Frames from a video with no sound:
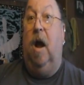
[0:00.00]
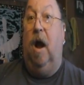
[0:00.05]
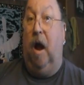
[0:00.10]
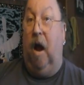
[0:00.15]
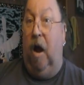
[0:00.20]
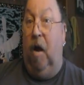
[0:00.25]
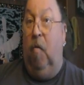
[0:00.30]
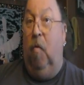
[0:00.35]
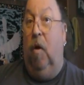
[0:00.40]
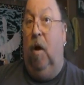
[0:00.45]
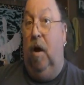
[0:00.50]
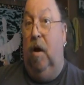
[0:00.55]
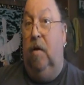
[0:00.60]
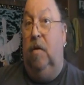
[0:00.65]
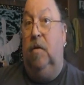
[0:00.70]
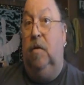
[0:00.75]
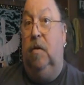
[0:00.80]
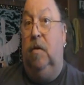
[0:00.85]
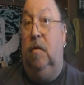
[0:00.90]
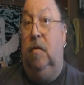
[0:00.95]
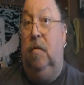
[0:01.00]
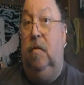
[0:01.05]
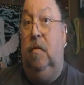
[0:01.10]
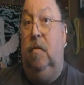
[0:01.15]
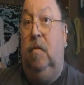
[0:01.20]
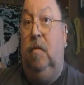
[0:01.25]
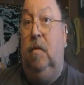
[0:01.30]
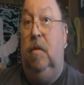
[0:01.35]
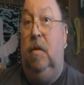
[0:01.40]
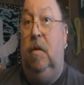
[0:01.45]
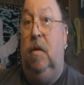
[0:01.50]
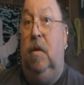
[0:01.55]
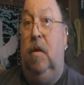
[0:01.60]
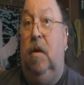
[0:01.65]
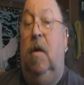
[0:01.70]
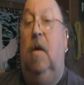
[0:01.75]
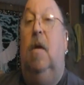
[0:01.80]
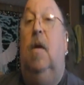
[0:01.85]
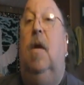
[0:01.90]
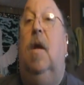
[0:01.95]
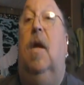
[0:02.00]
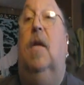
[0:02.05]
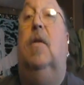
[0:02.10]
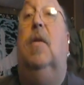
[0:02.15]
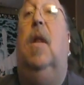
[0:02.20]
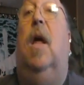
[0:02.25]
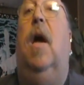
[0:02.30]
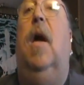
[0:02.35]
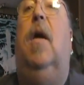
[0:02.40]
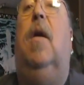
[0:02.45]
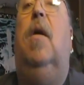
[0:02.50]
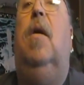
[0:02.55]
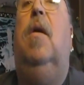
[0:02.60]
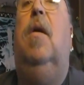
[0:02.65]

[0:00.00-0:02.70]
I was. It's like